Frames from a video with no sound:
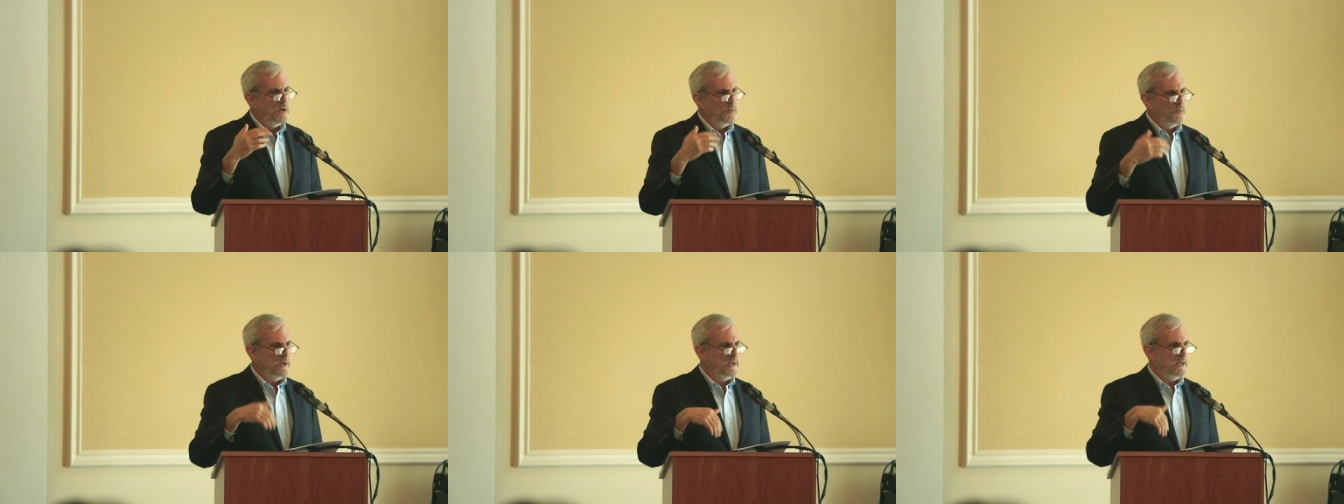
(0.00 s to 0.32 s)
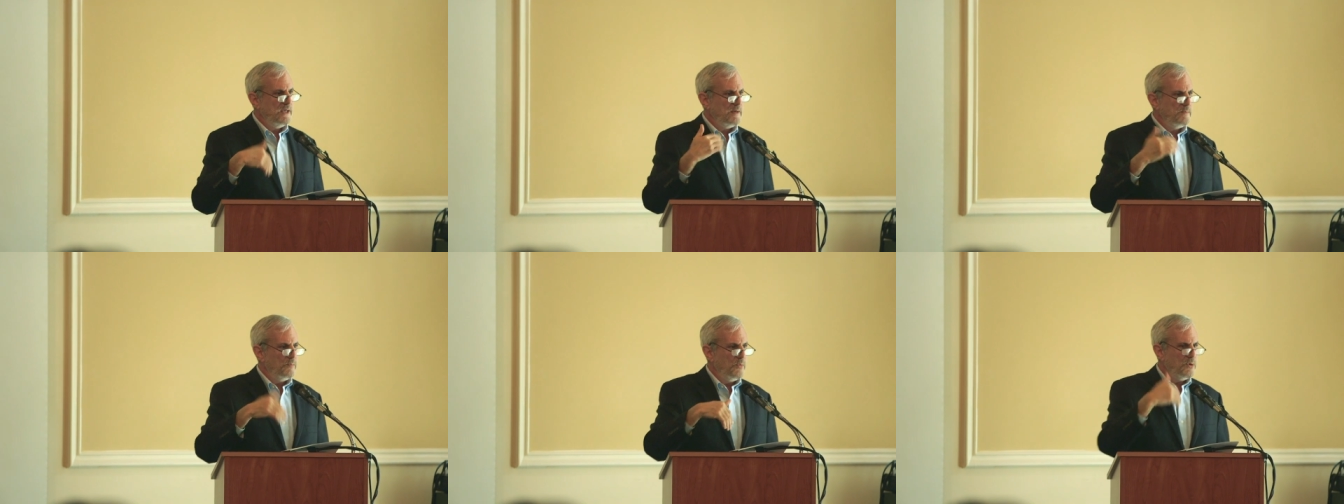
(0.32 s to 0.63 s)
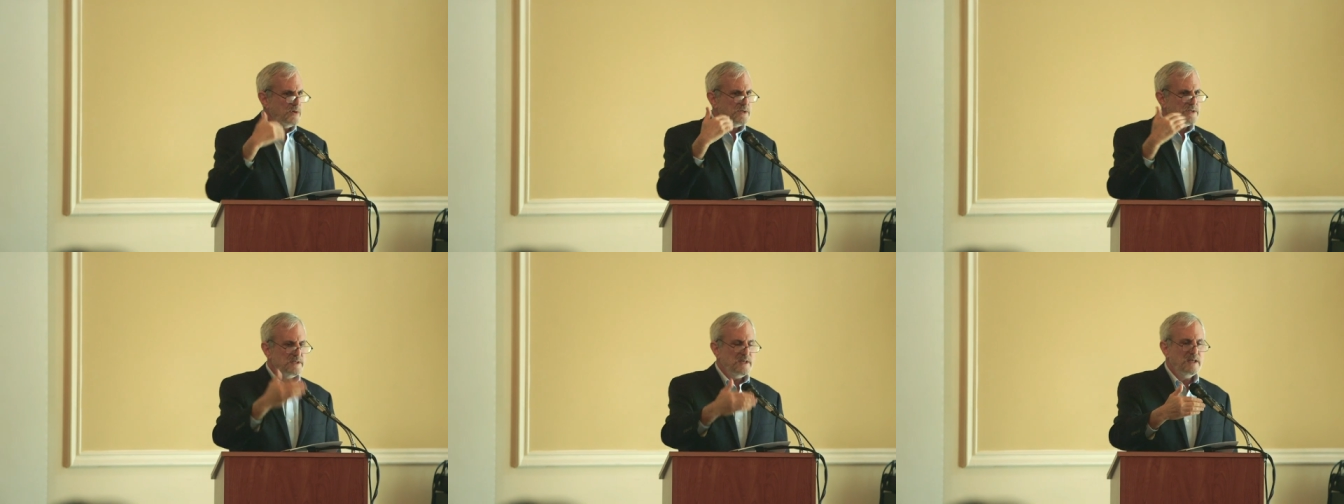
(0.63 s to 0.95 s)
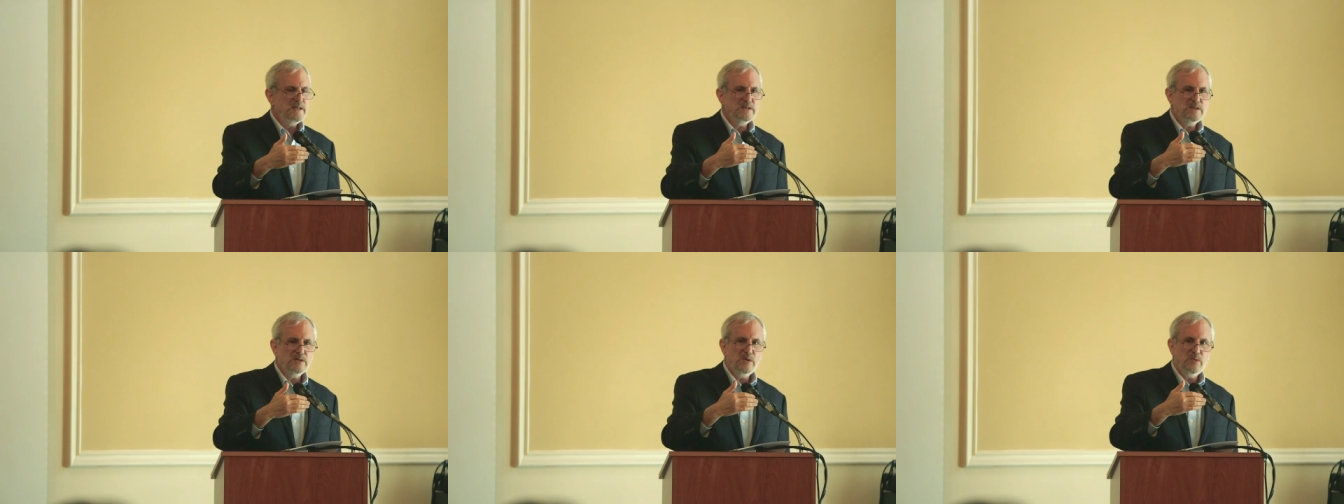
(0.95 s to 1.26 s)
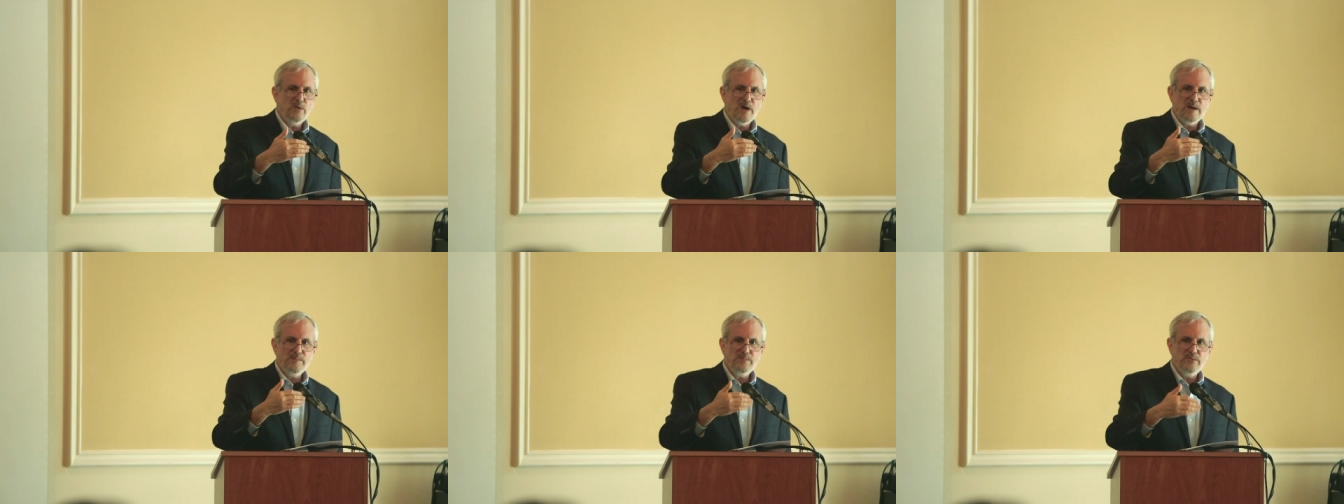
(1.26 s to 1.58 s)
We can get more states to
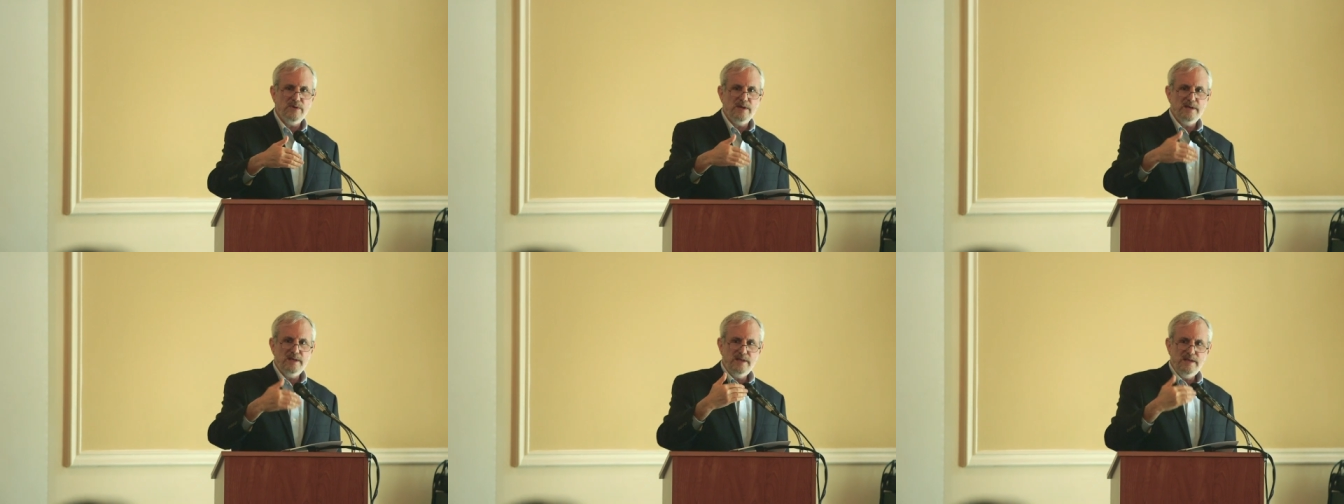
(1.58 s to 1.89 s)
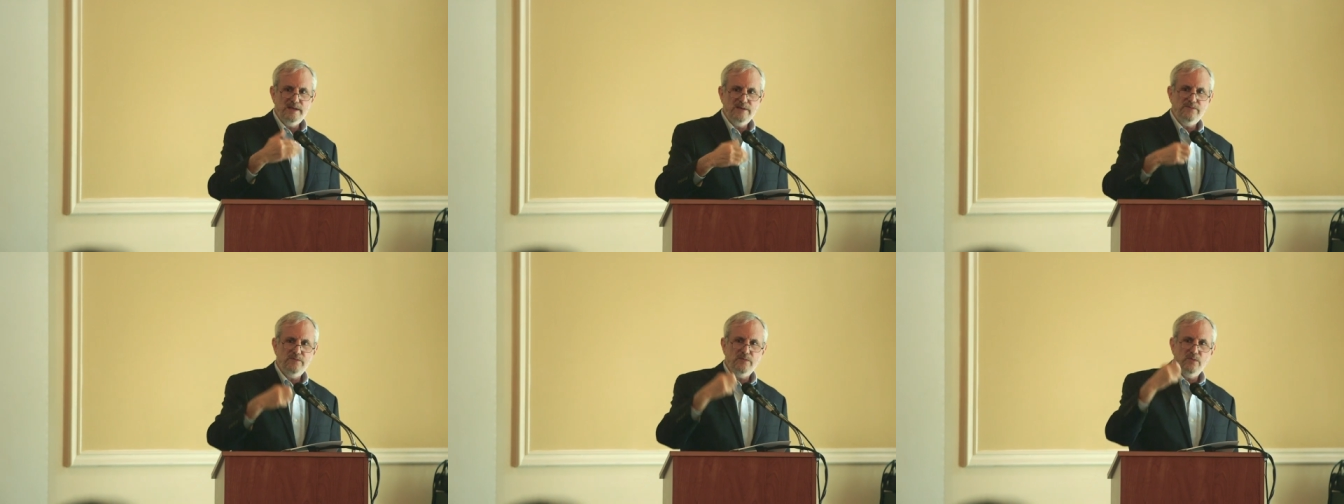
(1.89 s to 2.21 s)
cooperate if